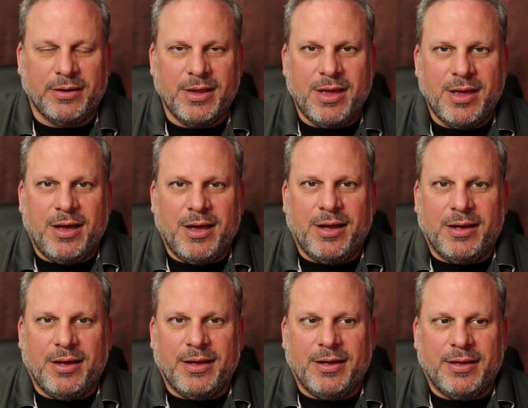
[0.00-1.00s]
And,
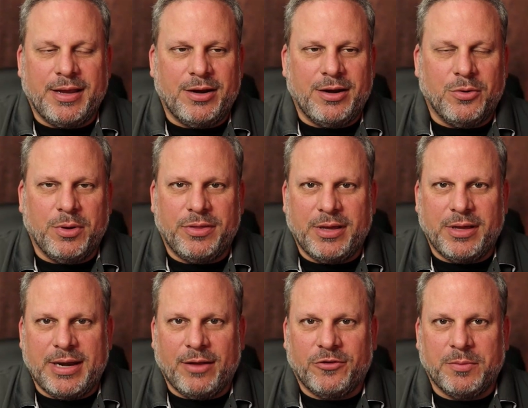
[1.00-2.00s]
with
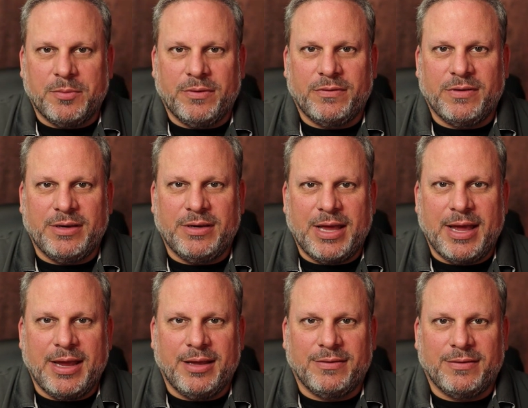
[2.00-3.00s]
the announcements
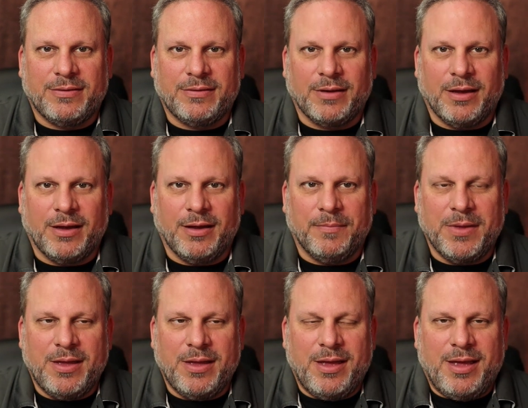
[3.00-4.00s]
today, it's
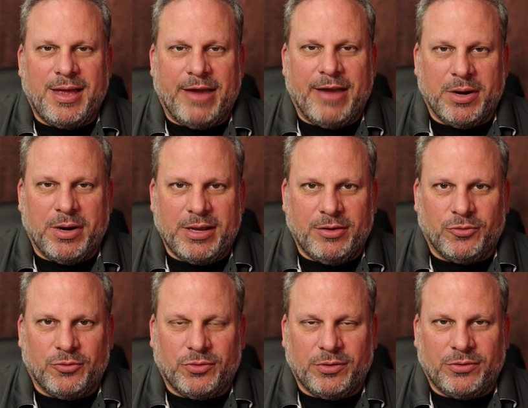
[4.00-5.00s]
everybody
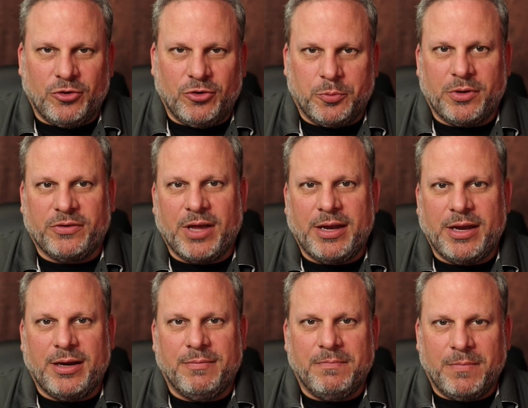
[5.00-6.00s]
is super
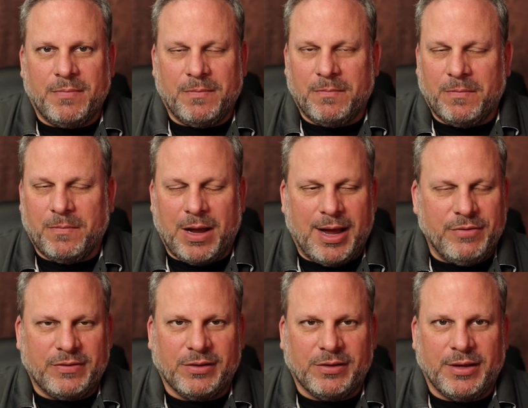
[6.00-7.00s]
excited.
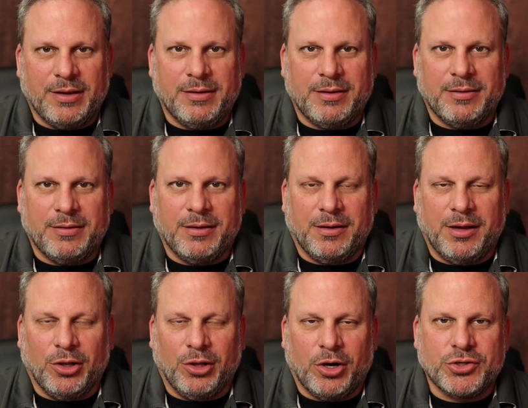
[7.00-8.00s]
Obviously,
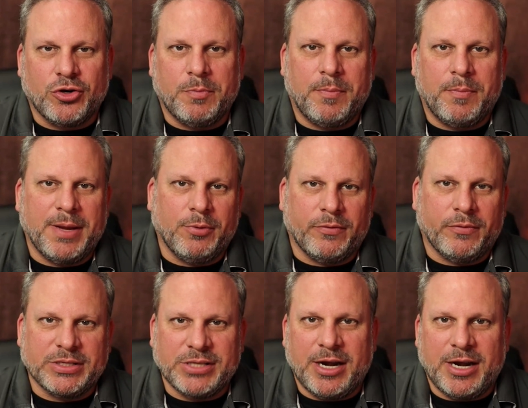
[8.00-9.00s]
a large group of people
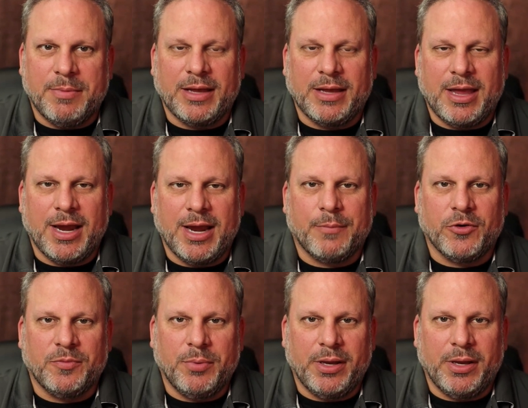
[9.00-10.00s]
are excited about the
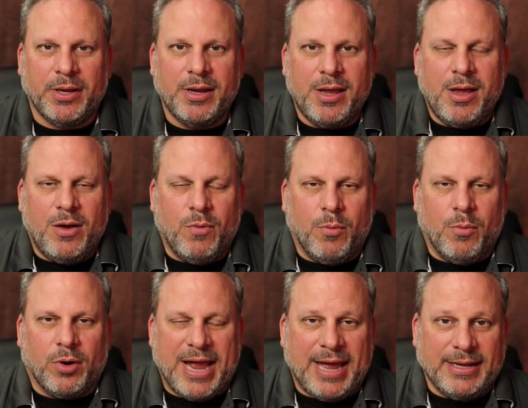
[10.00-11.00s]
cameras, but when
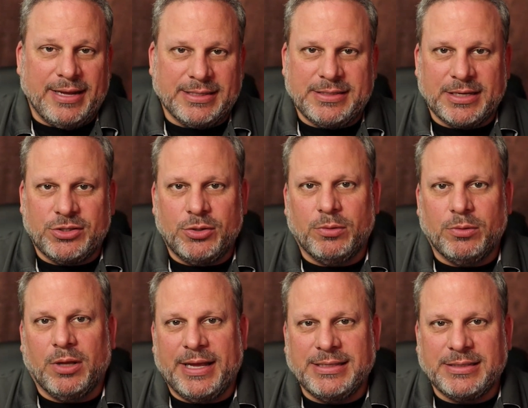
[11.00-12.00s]
we're adding 6
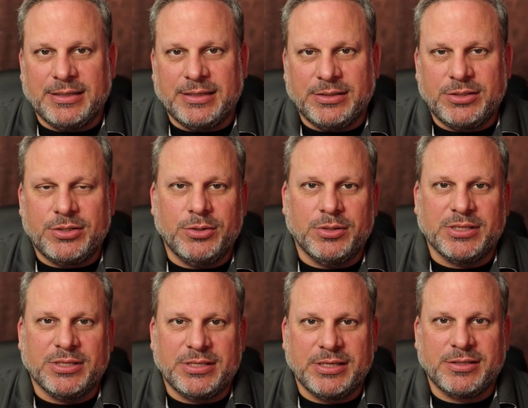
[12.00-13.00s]
new lenses
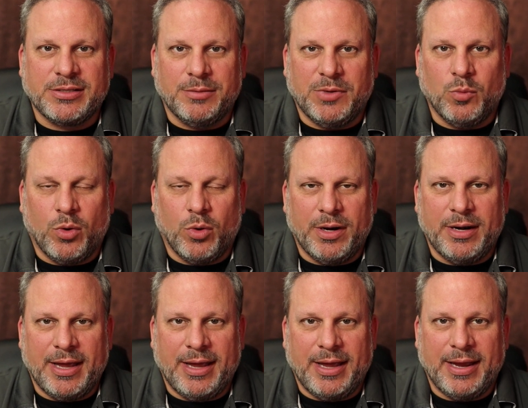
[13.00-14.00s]
to the system in
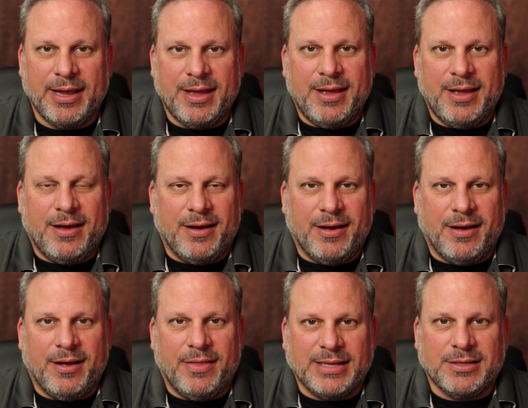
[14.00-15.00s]
one day,
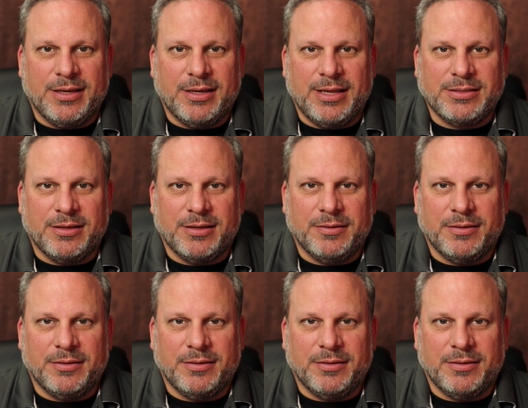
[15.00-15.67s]
that's a